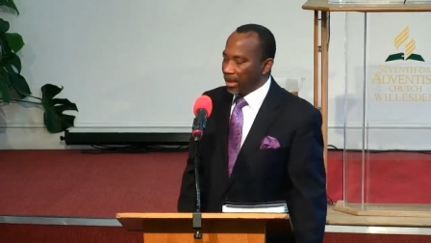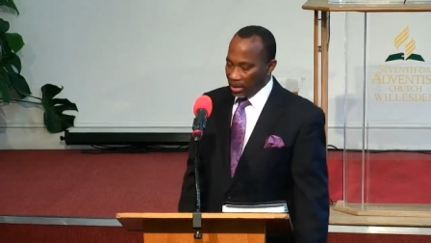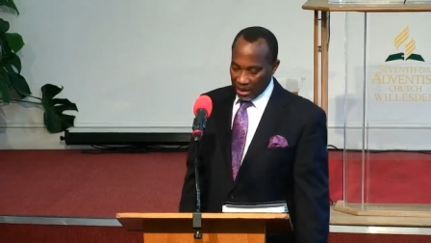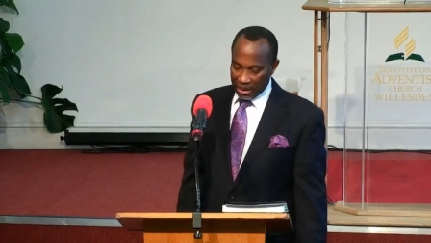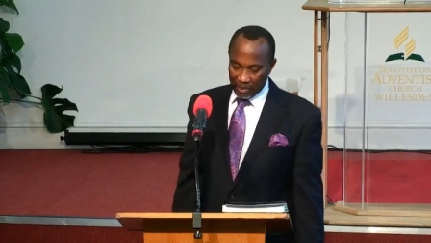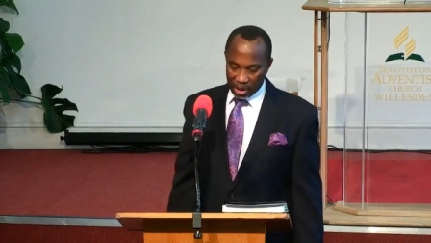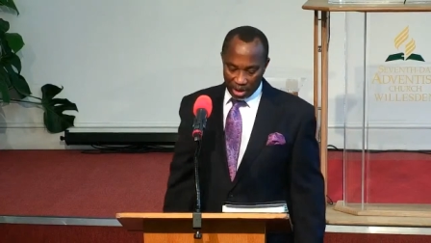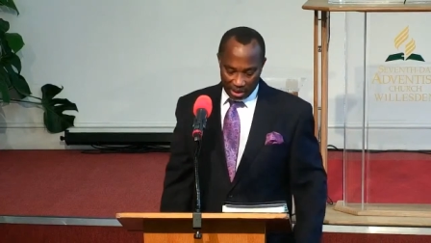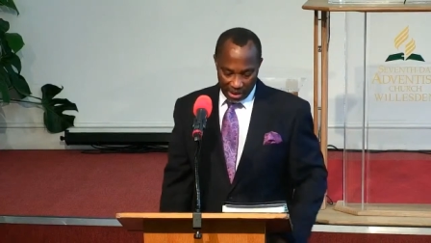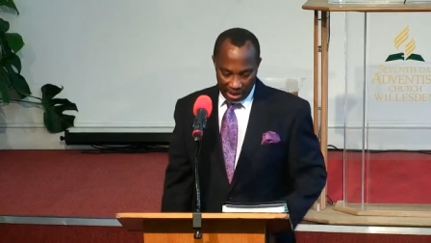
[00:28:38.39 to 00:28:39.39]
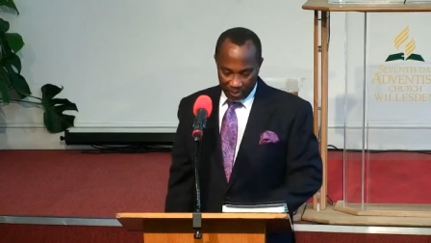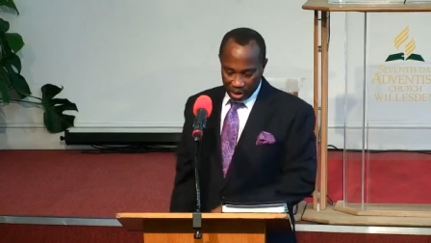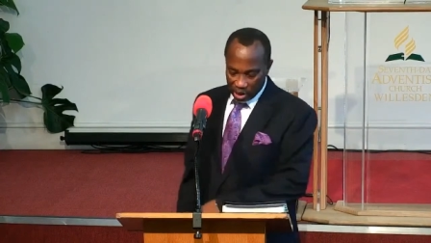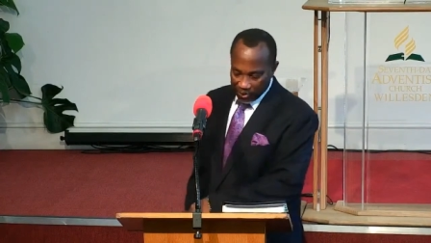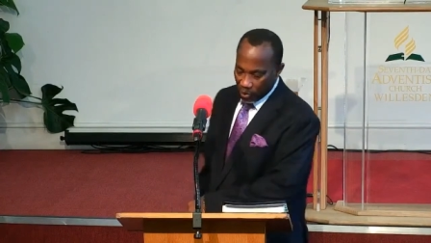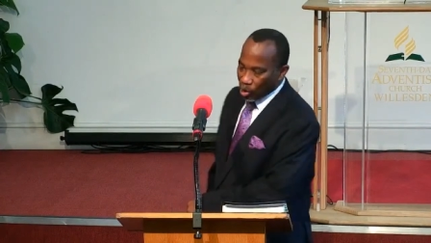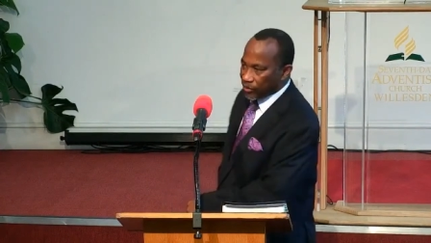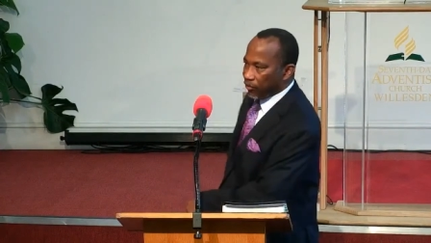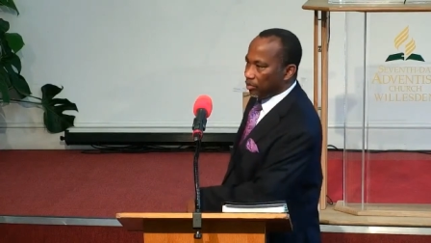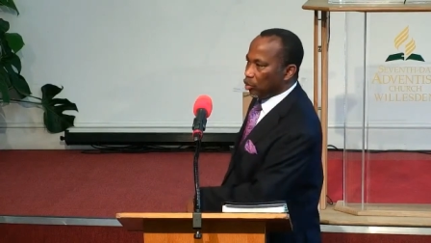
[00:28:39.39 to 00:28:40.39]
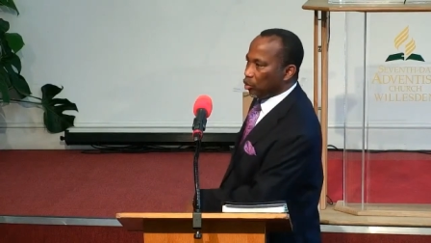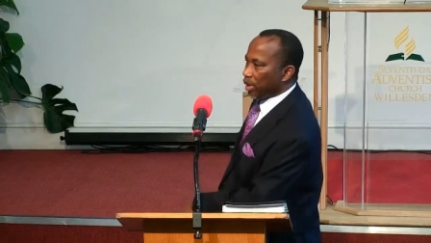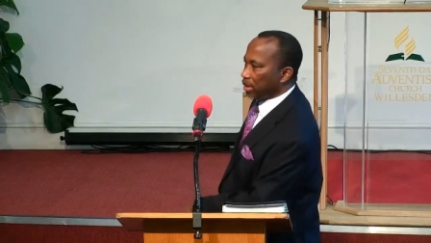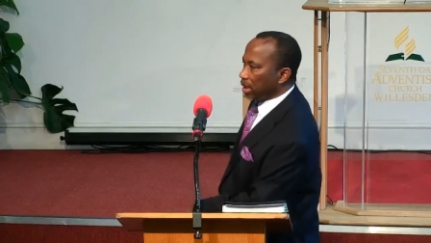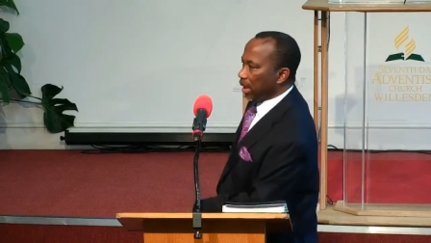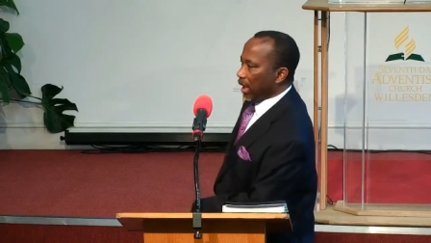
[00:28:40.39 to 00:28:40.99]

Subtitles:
Let me just pause for a moment.